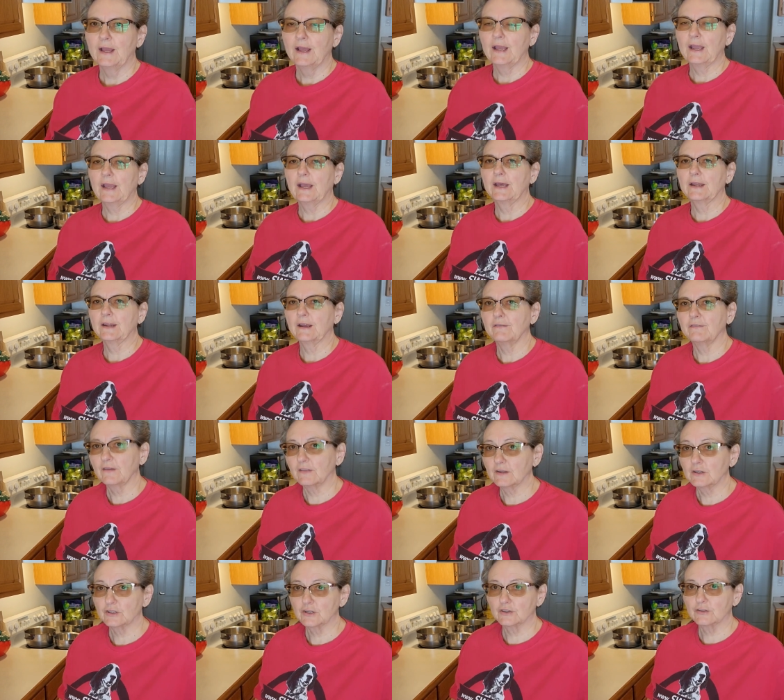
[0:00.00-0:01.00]
and I
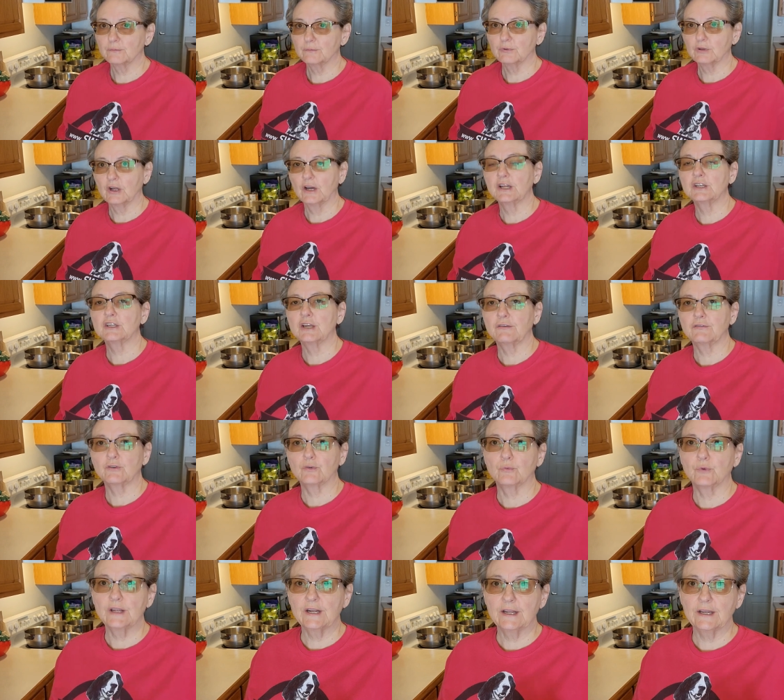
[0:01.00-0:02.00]
finally took the plunge after
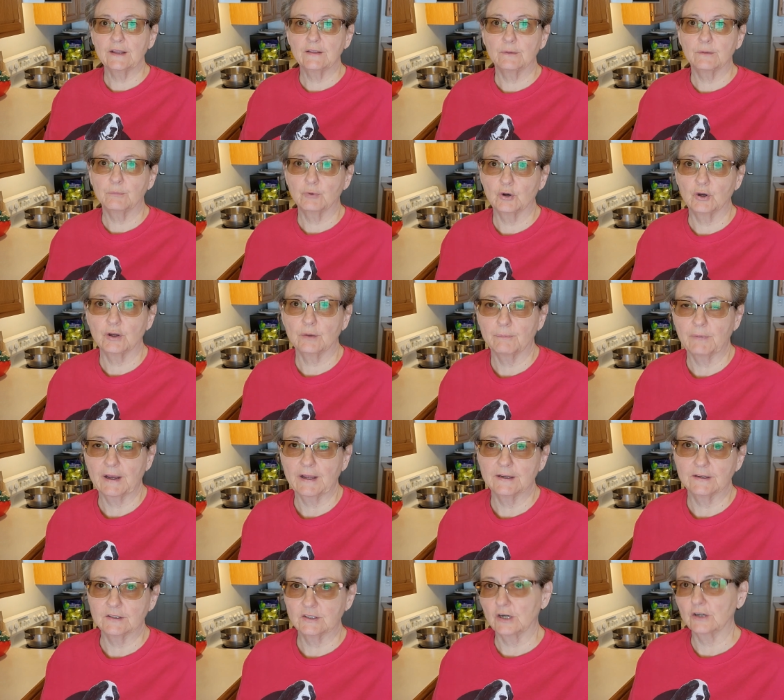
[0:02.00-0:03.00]
reading the book
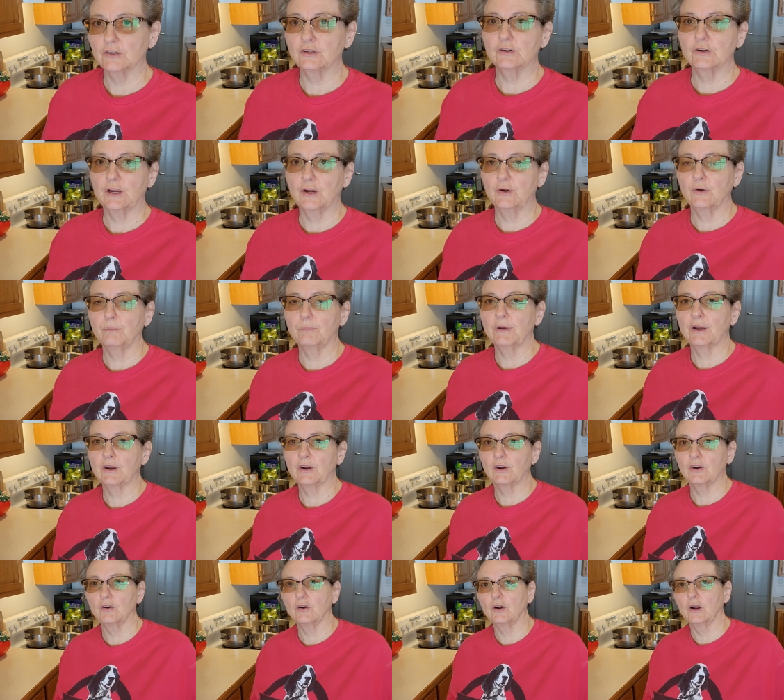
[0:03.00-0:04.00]
by Dr. Karen
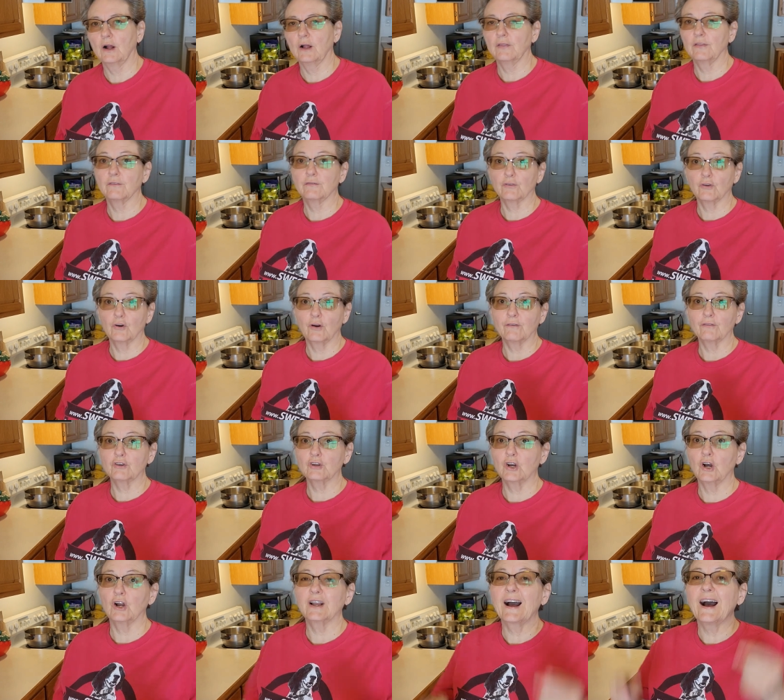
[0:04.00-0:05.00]
Becker, uh, The Forever
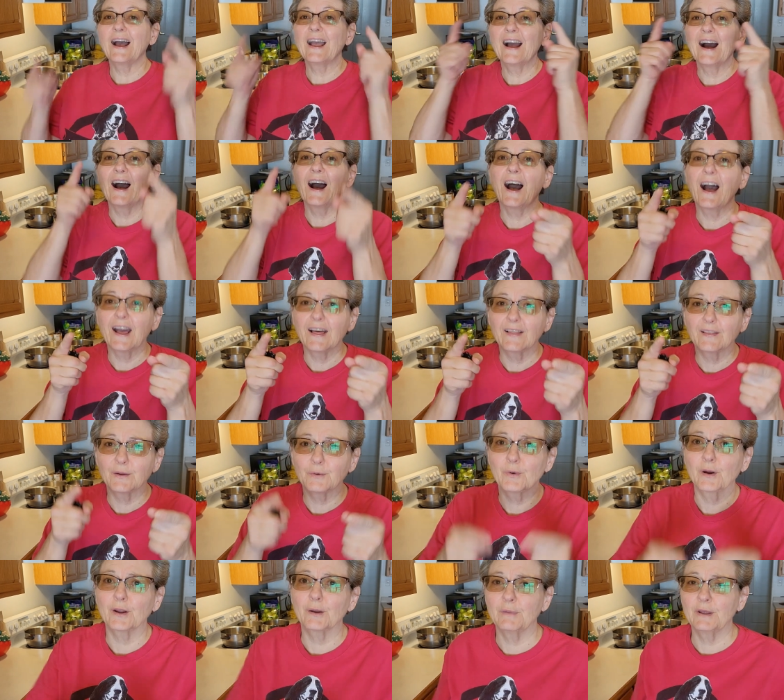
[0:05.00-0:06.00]
Dog. I highly
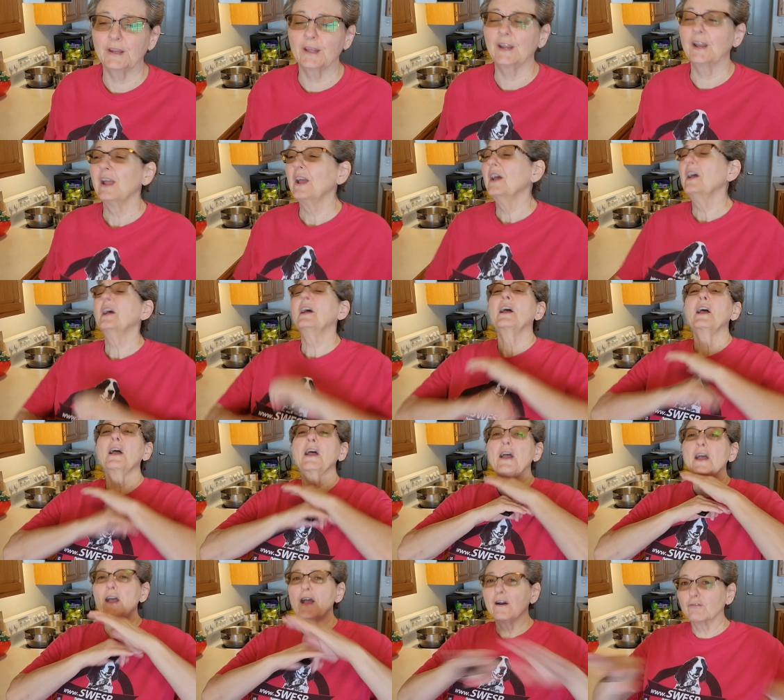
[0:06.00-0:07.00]
recommend it.
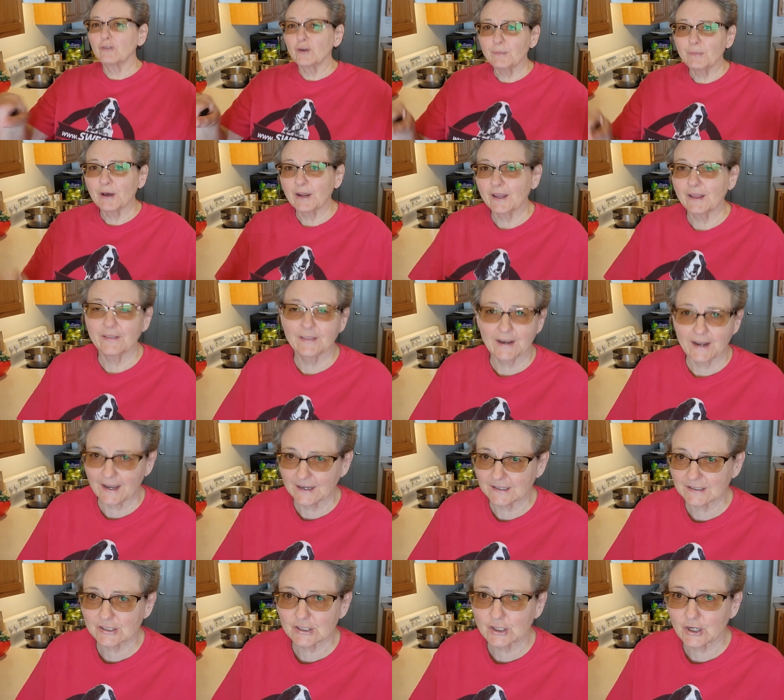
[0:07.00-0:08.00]
Everybody that
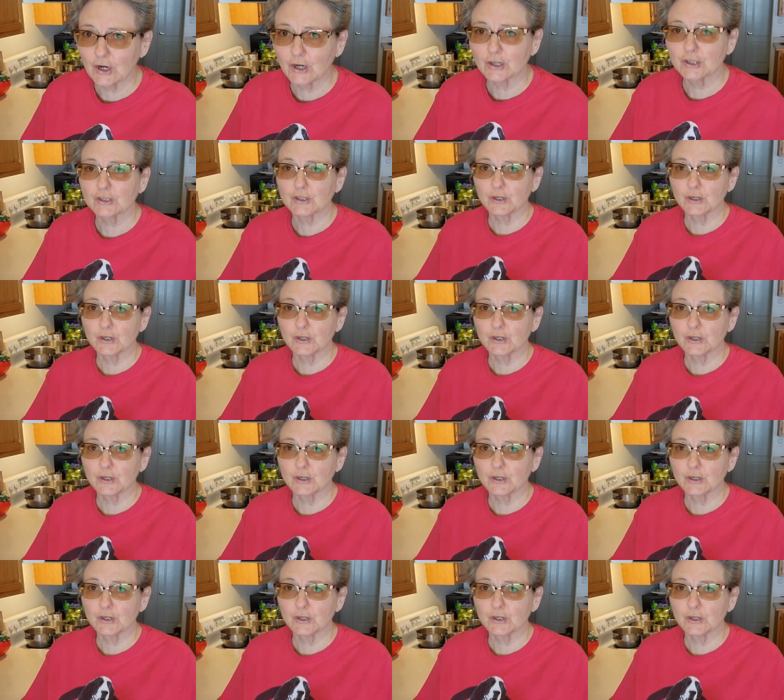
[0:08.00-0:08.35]
has a dog